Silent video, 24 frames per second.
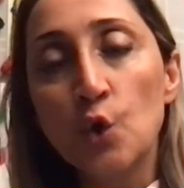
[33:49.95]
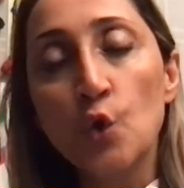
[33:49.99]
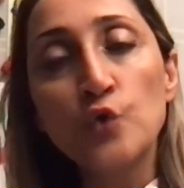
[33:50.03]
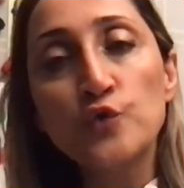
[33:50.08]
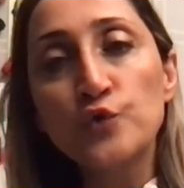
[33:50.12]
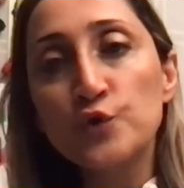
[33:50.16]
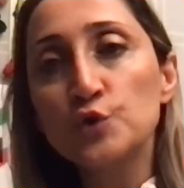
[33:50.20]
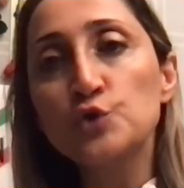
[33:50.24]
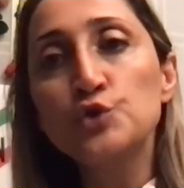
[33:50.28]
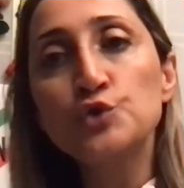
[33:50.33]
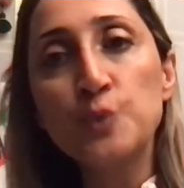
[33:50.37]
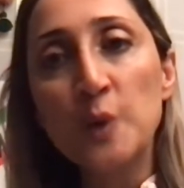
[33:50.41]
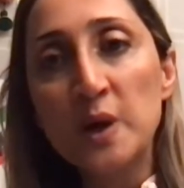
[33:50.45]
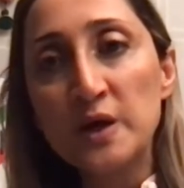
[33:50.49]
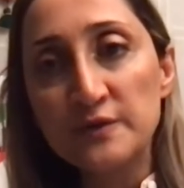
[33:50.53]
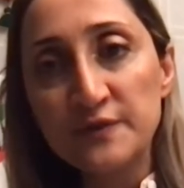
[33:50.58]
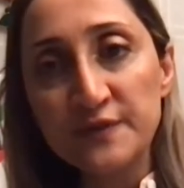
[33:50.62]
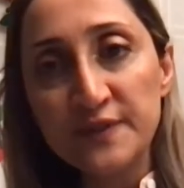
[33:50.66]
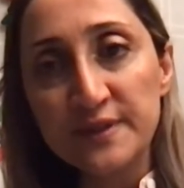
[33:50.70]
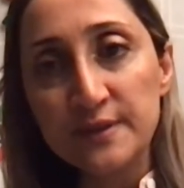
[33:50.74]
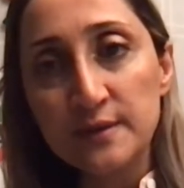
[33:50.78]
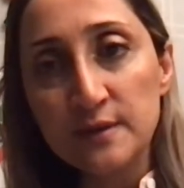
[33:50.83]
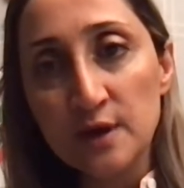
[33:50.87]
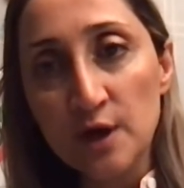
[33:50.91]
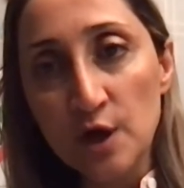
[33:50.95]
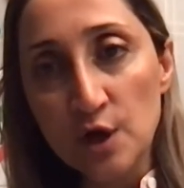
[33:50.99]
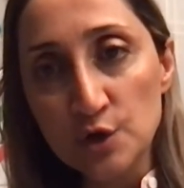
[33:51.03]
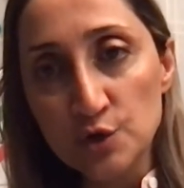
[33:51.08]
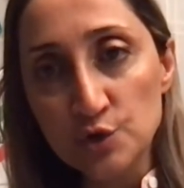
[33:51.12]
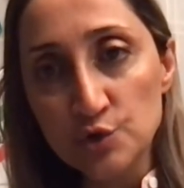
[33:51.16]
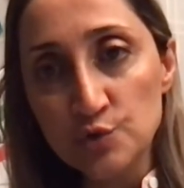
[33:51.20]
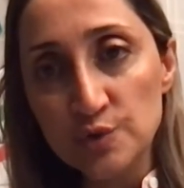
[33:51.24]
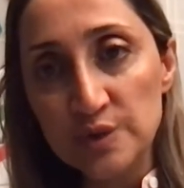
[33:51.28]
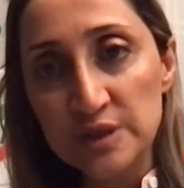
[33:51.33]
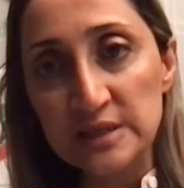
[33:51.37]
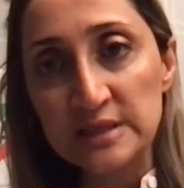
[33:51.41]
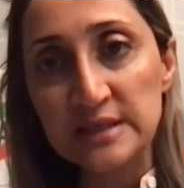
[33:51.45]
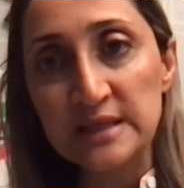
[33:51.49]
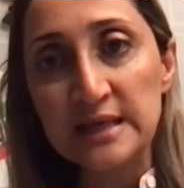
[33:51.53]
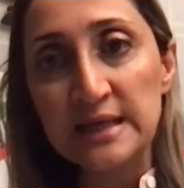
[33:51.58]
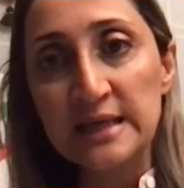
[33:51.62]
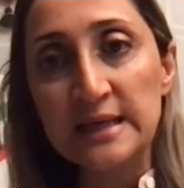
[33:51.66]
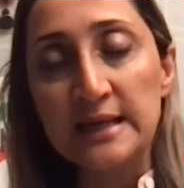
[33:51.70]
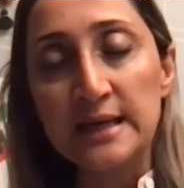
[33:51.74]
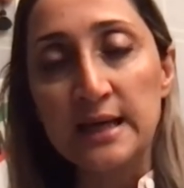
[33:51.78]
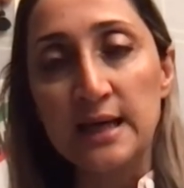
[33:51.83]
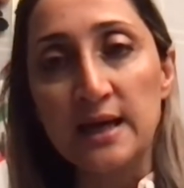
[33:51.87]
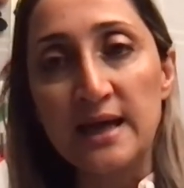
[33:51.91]
over twelve hundred
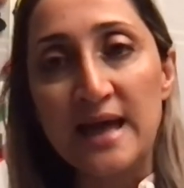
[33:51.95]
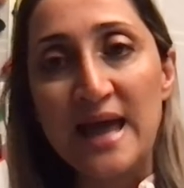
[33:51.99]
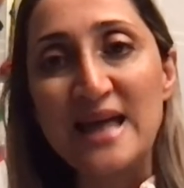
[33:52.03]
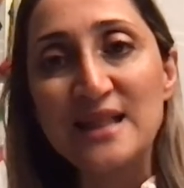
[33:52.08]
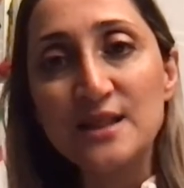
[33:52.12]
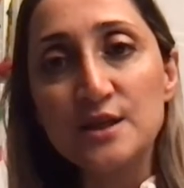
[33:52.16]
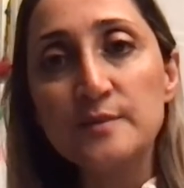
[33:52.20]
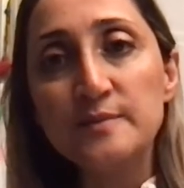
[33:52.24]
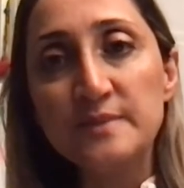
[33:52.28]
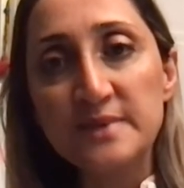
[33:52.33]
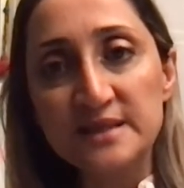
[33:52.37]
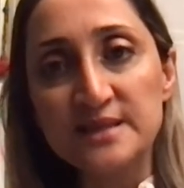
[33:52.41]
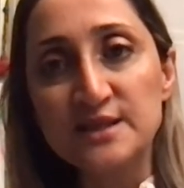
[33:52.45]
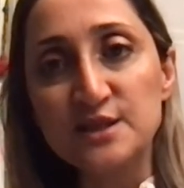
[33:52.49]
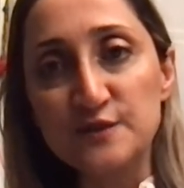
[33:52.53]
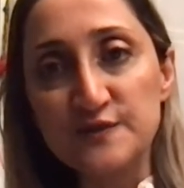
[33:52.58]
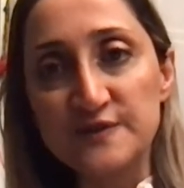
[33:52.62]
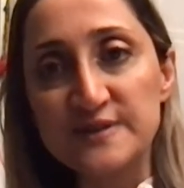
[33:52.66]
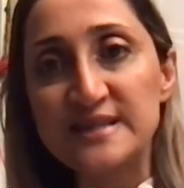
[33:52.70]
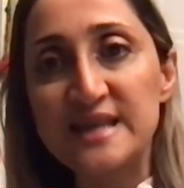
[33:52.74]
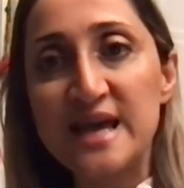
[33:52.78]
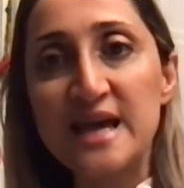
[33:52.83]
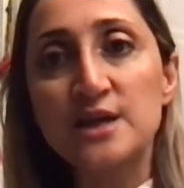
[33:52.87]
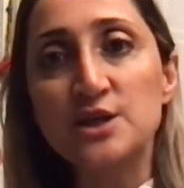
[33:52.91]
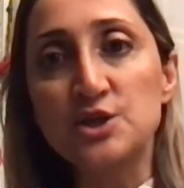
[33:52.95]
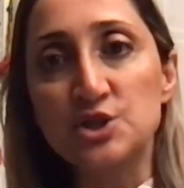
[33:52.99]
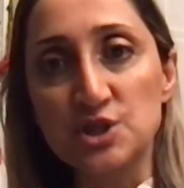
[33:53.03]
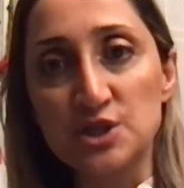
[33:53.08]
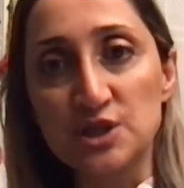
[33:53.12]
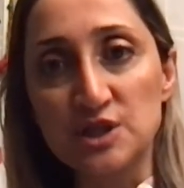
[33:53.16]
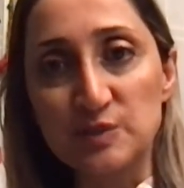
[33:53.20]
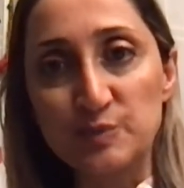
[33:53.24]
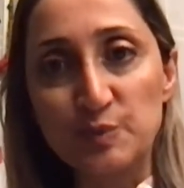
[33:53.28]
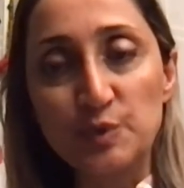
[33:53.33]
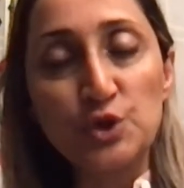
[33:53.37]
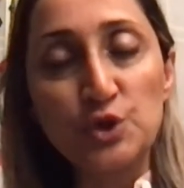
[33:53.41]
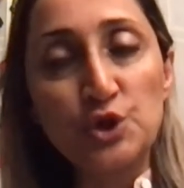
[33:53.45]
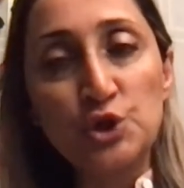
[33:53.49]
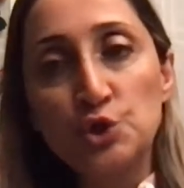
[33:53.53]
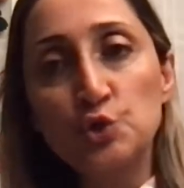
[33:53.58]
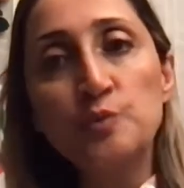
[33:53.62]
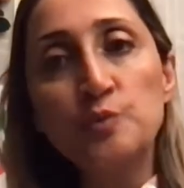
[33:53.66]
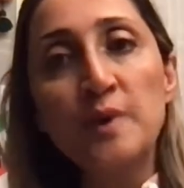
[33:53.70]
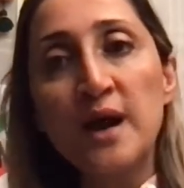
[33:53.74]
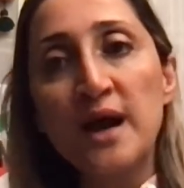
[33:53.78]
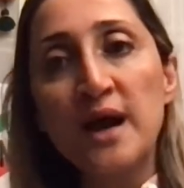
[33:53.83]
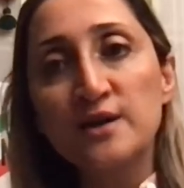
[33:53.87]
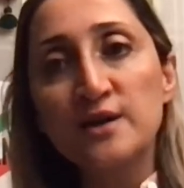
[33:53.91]
elements of sanctions, but
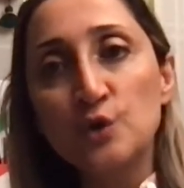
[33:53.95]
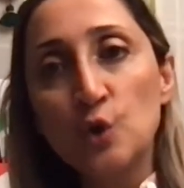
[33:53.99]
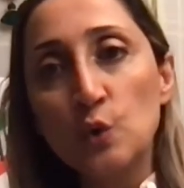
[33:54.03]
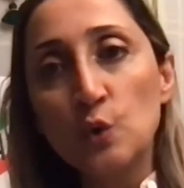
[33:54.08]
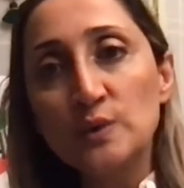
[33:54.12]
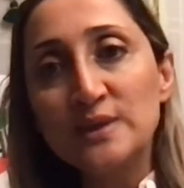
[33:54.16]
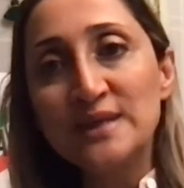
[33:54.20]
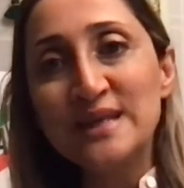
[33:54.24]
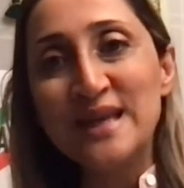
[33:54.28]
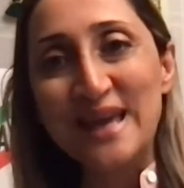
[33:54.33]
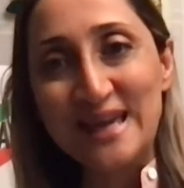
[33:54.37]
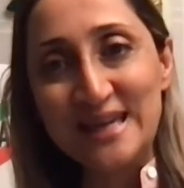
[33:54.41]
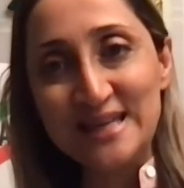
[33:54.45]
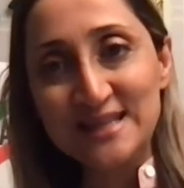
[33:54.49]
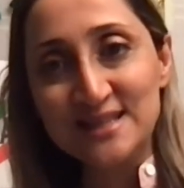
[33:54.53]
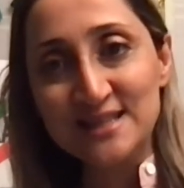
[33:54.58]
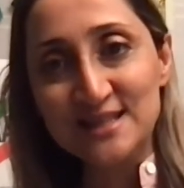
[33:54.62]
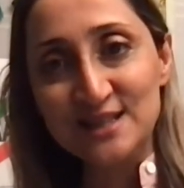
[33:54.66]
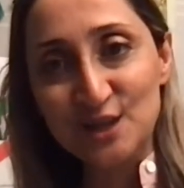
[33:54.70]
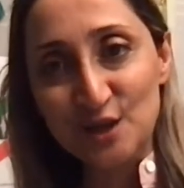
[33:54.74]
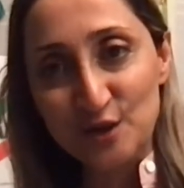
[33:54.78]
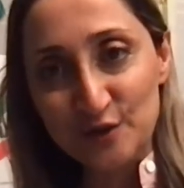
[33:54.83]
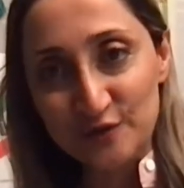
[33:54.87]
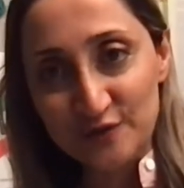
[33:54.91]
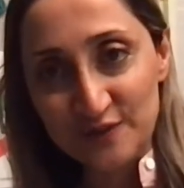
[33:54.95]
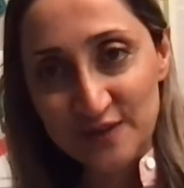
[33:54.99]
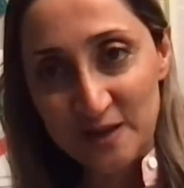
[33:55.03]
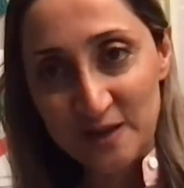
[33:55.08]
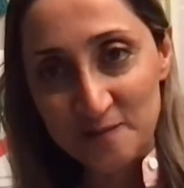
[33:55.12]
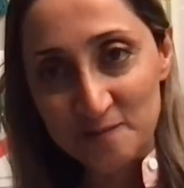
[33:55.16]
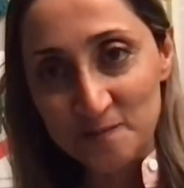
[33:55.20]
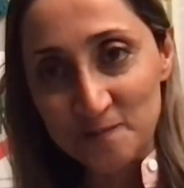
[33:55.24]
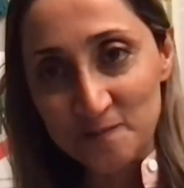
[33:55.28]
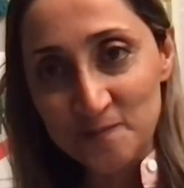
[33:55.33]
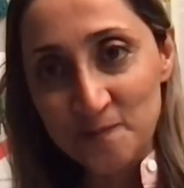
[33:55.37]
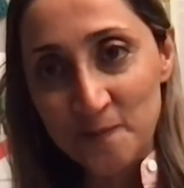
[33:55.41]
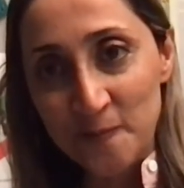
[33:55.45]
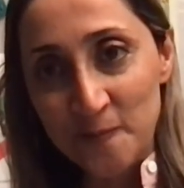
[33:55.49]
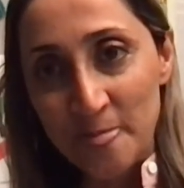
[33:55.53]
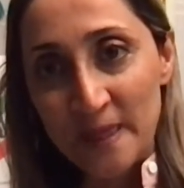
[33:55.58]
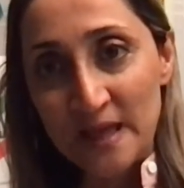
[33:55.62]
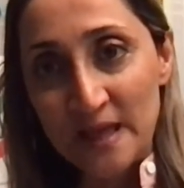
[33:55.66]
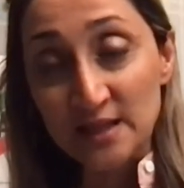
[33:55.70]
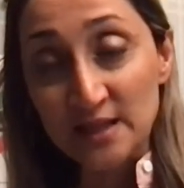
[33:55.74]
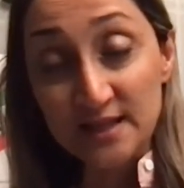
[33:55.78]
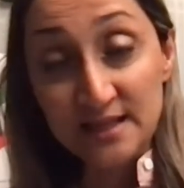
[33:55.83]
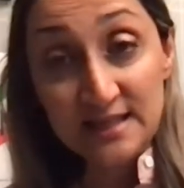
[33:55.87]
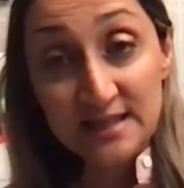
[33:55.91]
Cuba had only eighty of them.
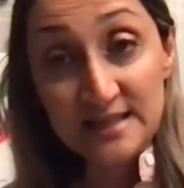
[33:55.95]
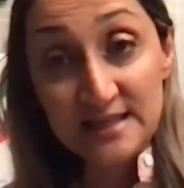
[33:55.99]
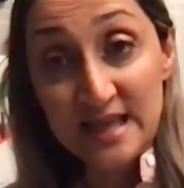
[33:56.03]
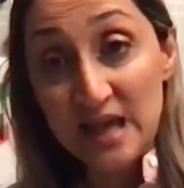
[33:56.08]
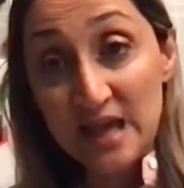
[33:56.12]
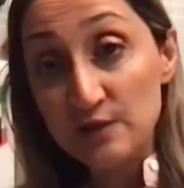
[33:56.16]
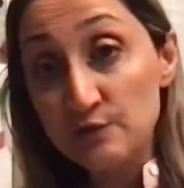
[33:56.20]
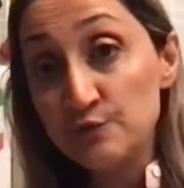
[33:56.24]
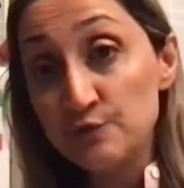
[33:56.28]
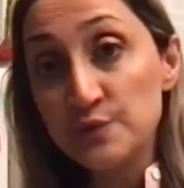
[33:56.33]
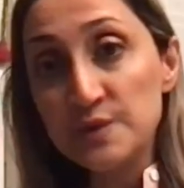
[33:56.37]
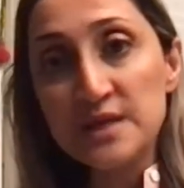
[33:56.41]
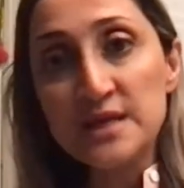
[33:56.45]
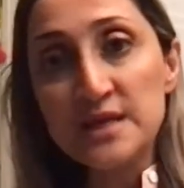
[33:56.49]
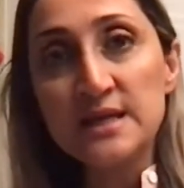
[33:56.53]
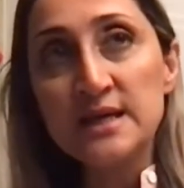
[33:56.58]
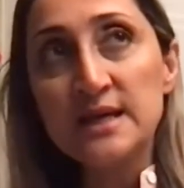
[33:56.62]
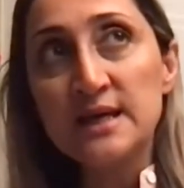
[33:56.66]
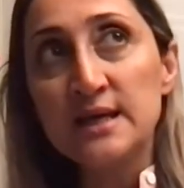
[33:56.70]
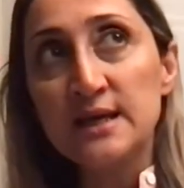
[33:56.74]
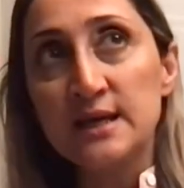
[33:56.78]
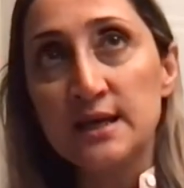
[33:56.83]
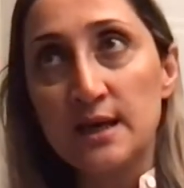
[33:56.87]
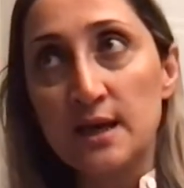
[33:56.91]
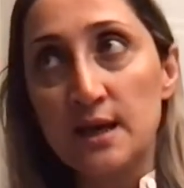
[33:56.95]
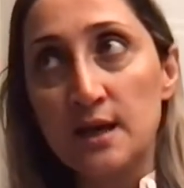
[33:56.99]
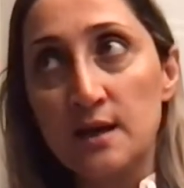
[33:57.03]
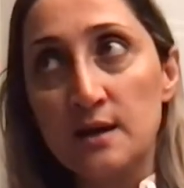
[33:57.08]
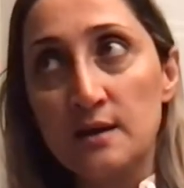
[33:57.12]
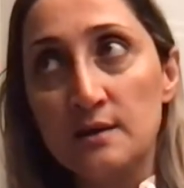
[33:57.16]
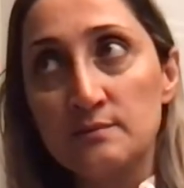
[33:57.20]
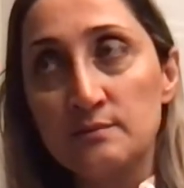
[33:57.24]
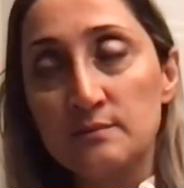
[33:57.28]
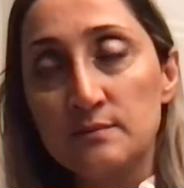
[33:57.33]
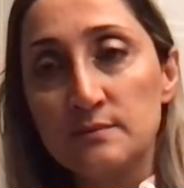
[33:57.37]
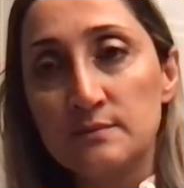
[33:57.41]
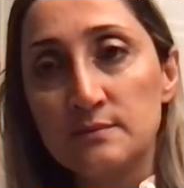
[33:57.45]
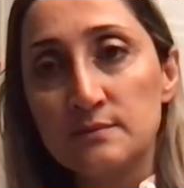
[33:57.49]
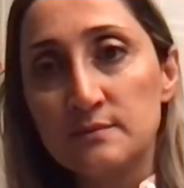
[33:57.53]
Like in every um,